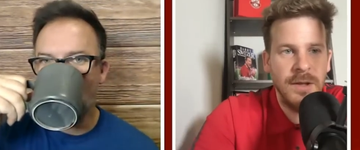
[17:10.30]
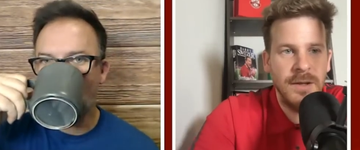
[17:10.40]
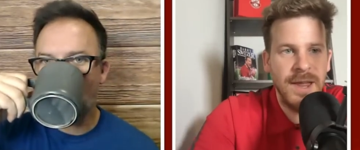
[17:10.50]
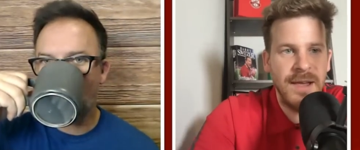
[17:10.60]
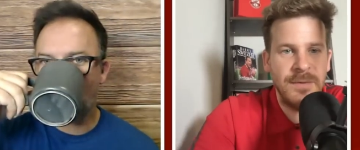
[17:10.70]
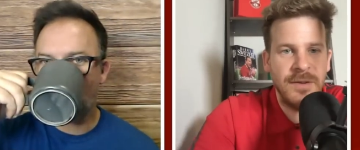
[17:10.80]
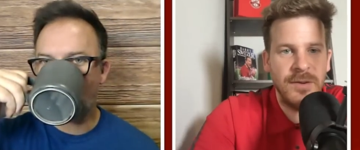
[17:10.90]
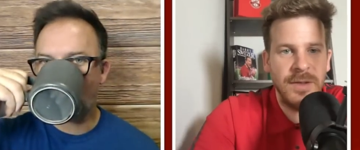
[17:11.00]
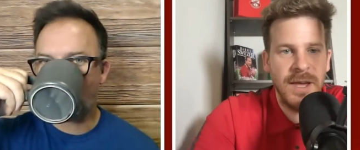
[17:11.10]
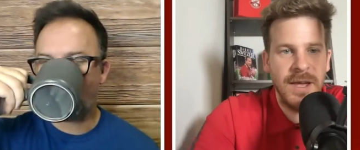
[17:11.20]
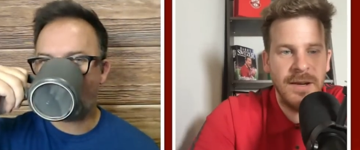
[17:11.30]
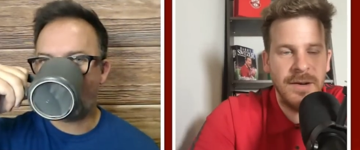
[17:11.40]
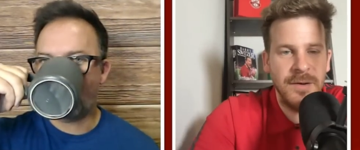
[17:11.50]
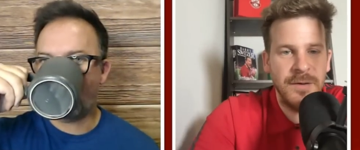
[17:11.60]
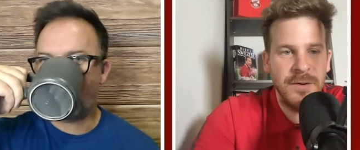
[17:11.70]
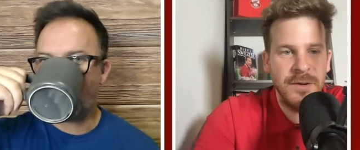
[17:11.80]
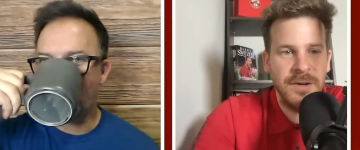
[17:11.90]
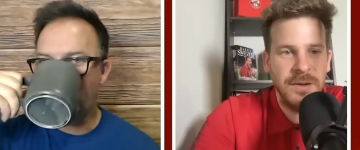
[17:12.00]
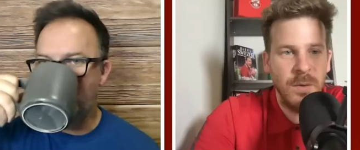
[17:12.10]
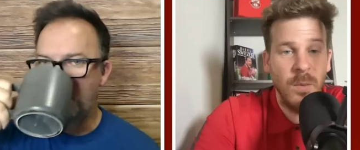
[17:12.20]
Speaker 1: names here that
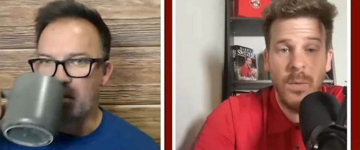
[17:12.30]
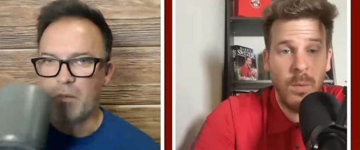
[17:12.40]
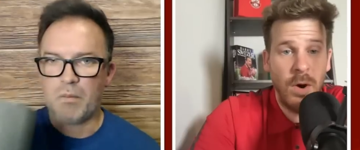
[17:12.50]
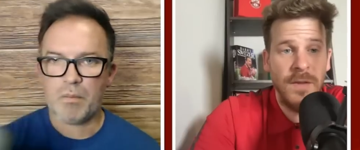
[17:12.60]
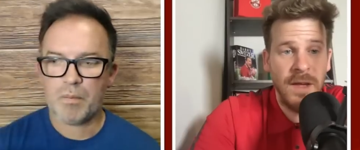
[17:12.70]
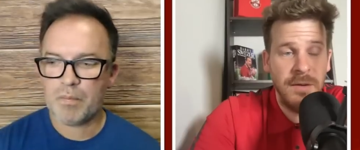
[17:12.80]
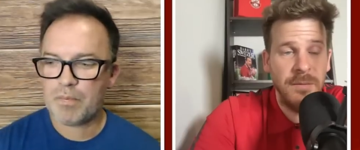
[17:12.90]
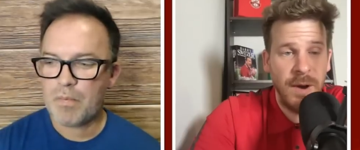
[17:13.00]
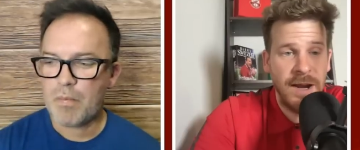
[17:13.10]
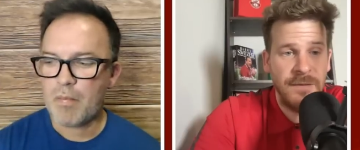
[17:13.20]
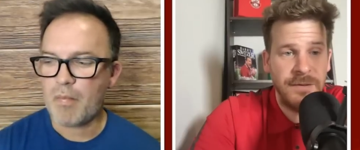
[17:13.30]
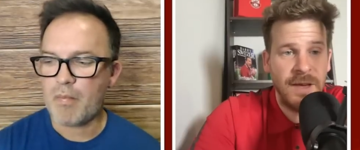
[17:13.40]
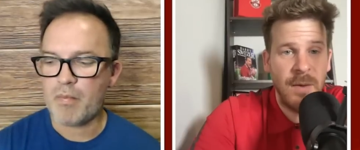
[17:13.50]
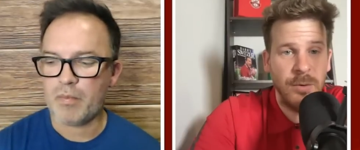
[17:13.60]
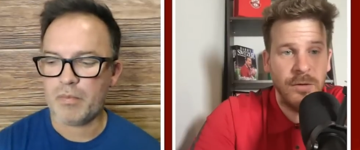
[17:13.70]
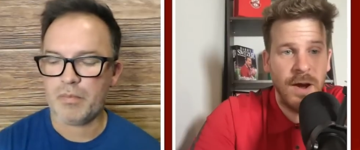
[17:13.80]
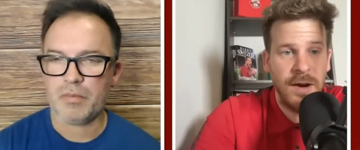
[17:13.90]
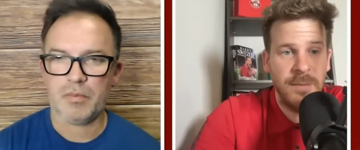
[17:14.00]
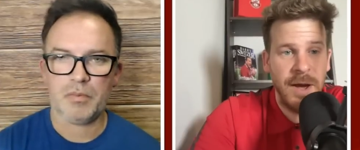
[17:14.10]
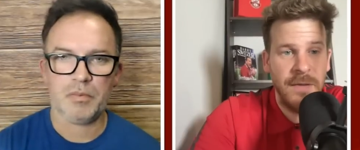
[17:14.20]
one that right off the top we're
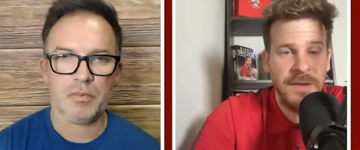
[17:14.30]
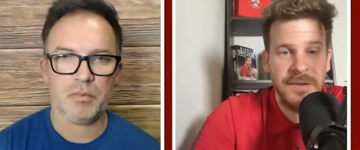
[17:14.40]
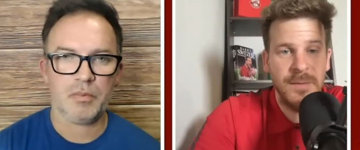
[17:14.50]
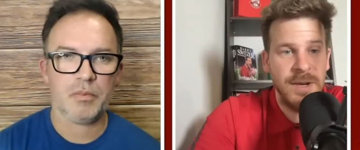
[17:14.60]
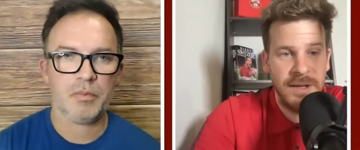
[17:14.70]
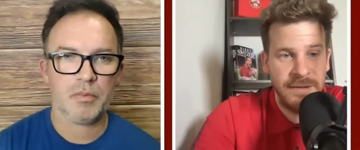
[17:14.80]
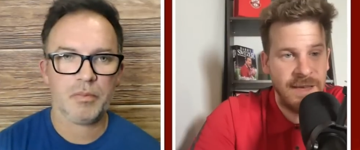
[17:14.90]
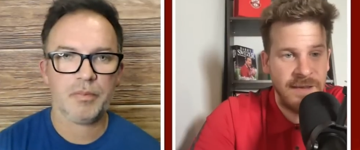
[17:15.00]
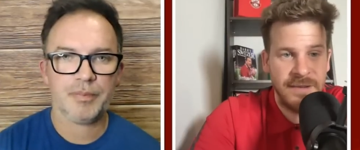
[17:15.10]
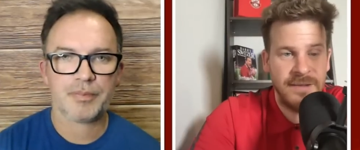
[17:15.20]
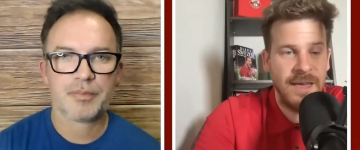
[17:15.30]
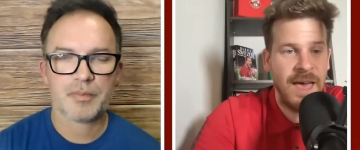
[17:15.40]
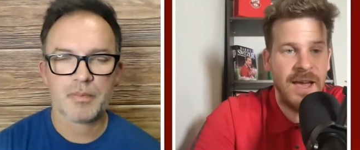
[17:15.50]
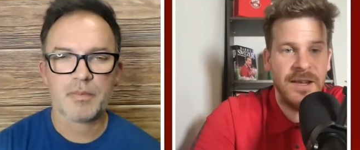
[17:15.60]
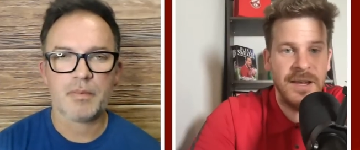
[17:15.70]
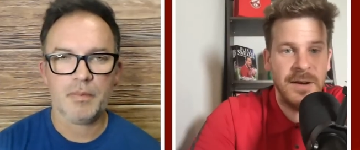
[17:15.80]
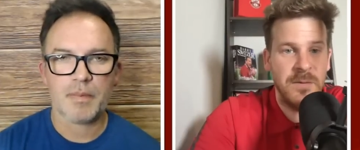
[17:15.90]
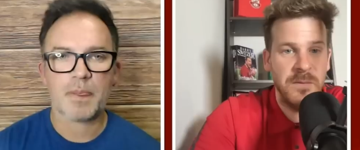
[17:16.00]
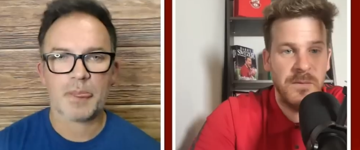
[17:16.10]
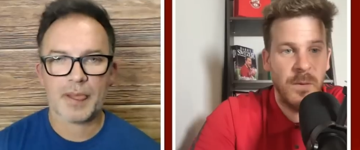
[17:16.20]
talking about that's committed to Texas Tech
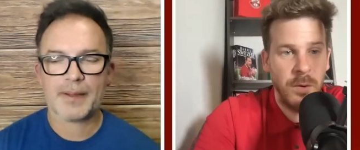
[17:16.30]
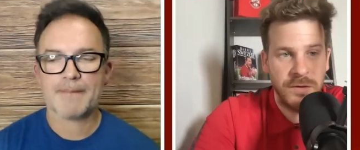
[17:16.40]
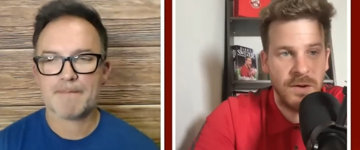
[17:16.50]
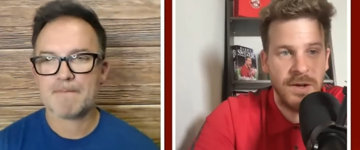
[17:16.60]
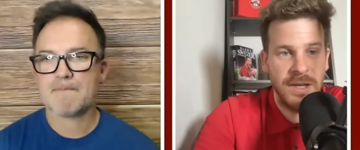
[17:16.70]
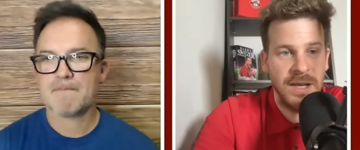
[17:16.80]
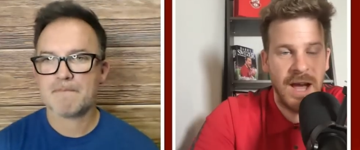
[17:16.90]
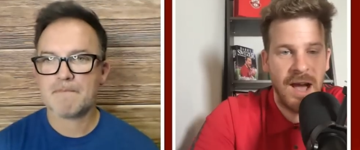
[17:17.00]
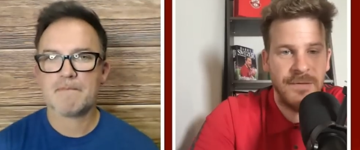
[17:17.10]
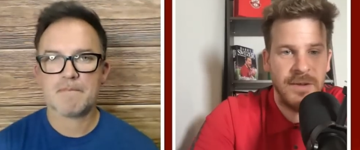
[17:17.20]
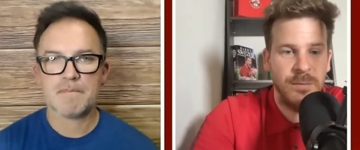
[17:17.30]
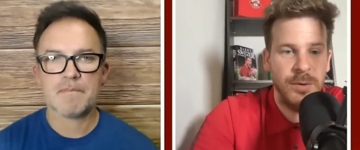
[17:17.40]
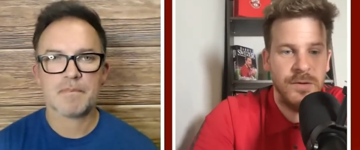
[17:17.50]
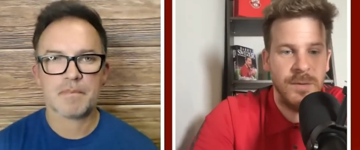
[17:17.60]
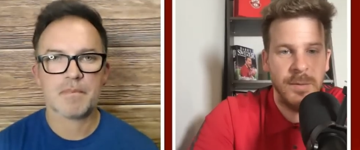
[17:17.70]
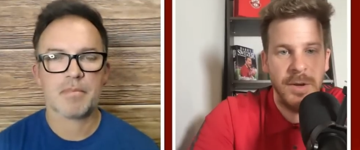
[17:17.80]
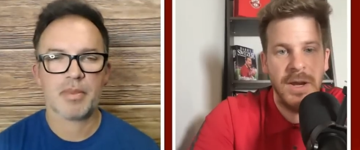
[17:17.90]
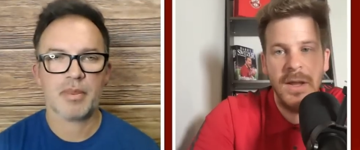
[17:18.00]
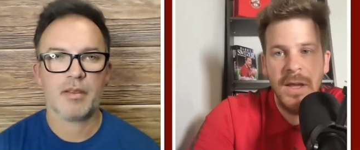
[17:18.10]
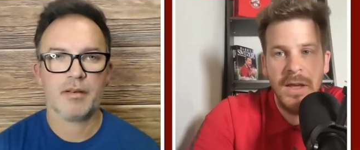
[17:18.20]
and four star kid, obvious blue chipper, but
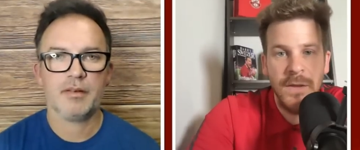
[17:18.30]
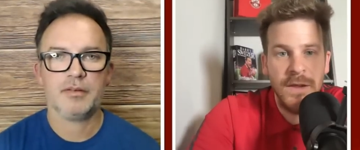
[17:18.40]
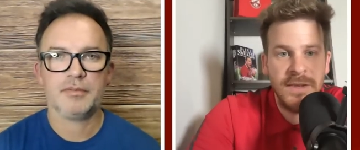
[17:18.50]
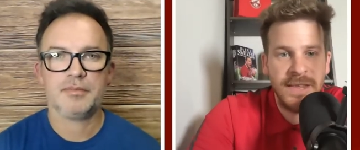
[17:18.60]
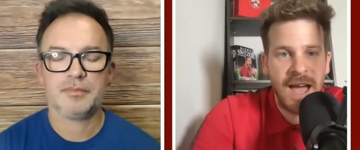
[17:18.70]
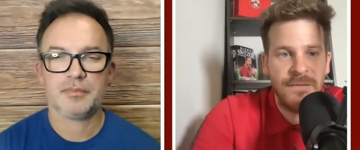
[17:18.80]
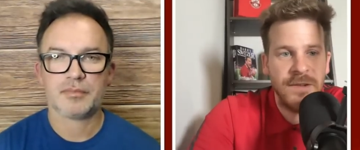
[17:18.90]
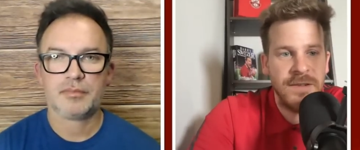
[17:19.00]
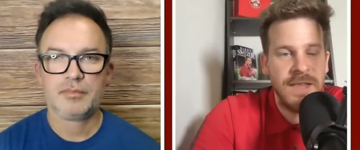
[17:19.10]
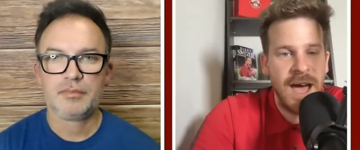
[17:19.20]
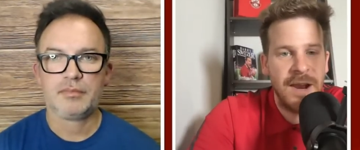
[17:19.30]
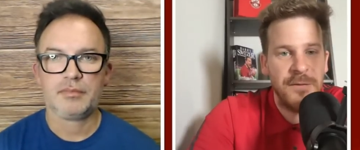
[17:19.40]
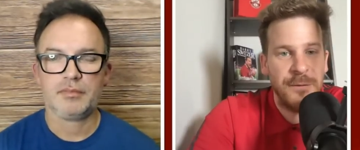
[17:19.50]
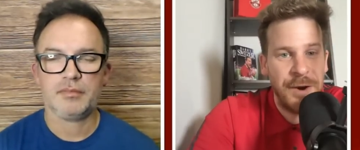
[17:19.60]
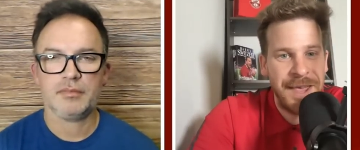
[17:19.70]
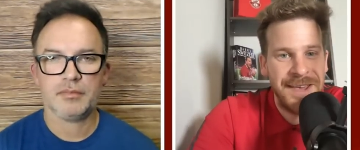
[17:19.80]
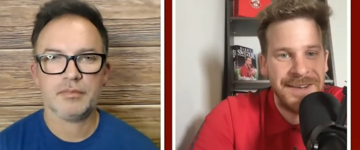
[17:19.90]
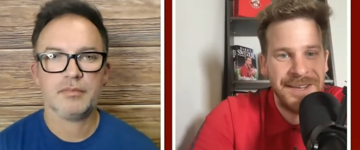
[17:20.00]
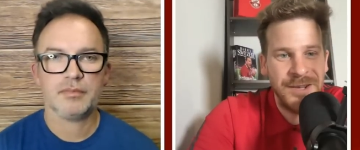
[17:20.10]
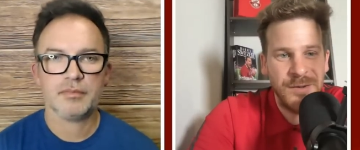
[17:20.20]
this staff is not
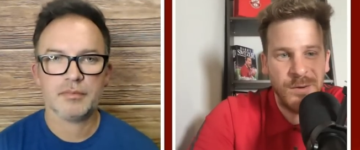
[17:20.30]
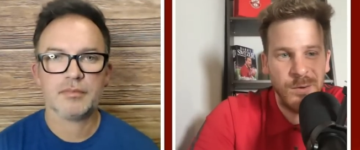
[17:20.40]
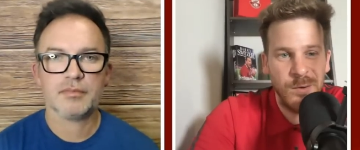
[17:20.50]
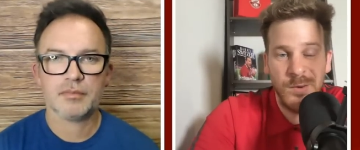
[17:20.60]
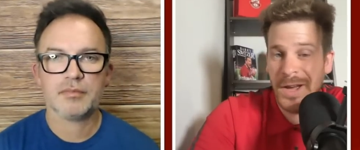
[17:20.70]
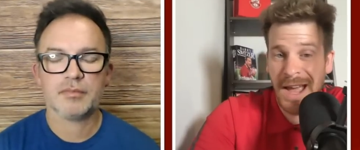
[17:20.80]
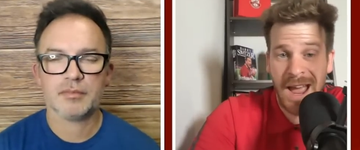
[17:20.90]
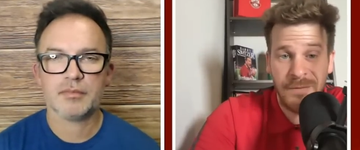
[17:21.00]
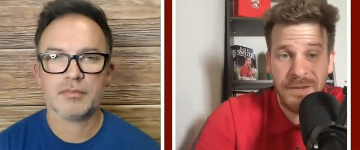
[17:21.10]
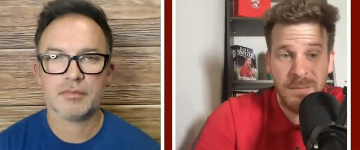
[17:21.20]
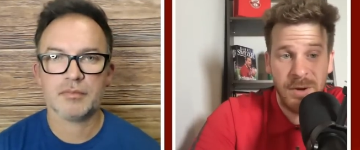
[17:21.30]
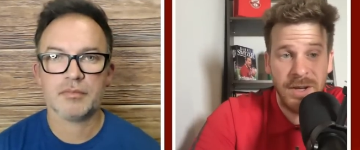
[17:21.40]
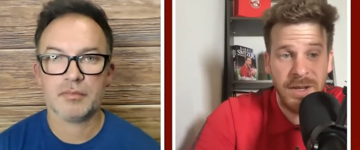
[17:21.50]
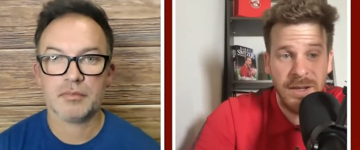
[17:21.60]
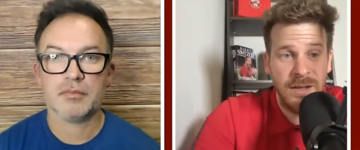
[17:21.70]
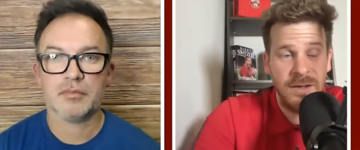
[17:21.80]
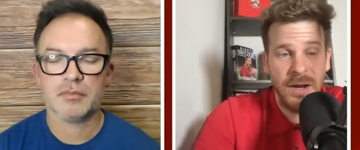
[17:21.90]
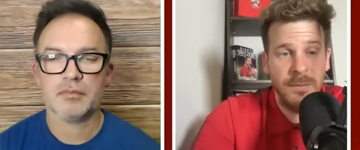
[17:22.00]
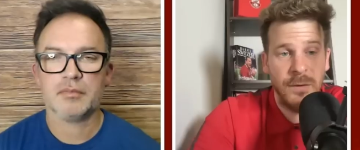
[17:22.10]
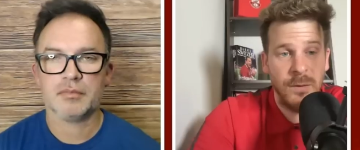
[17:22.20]
afraid to have somebody
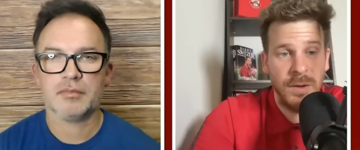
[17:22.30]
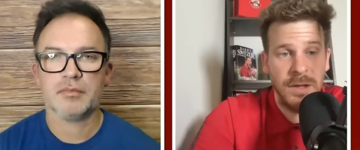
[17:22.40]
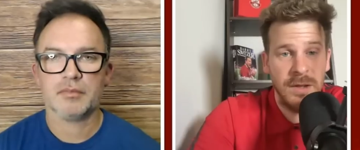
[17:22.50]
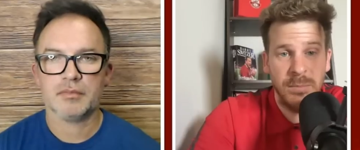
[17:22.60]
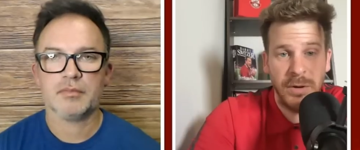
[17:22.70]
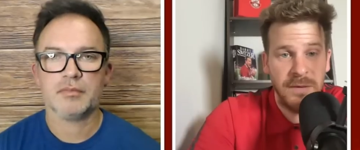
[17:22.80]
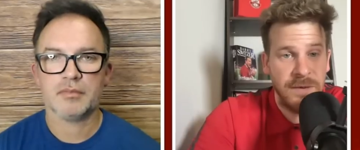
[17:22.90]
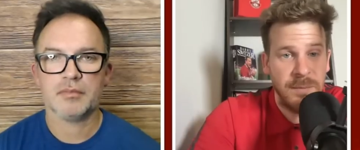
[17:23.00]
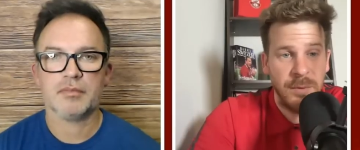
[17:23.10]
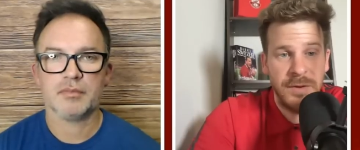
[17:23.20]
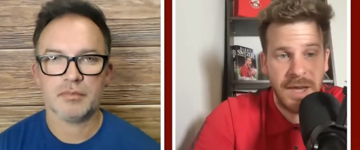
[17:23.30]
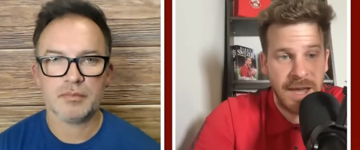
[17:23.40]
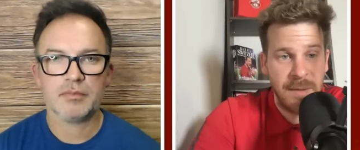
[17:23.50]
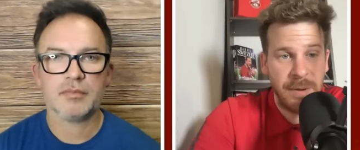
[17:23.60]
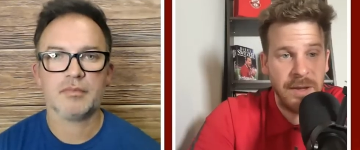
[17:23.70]
come to the Brent Venables camp,